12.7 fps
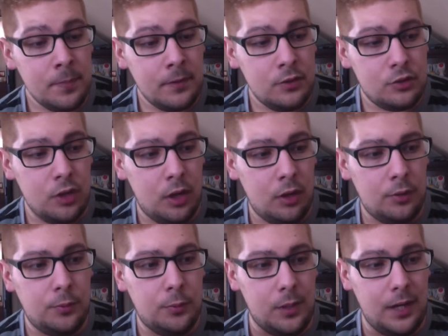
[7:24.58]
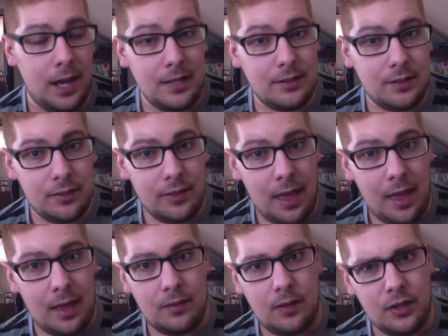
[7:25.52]
So when I did
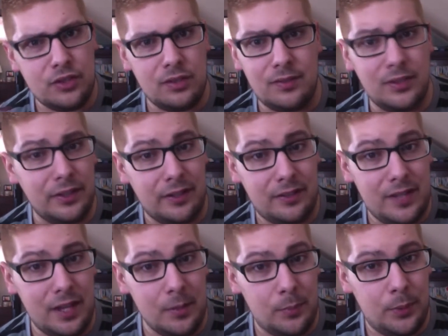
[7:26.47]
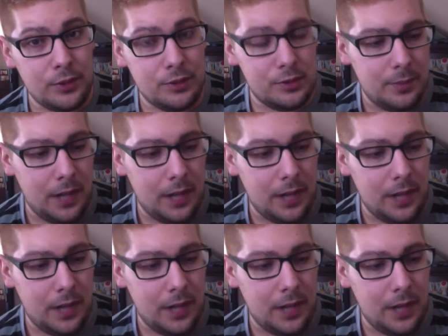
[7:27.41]
that, I should have taken pictures,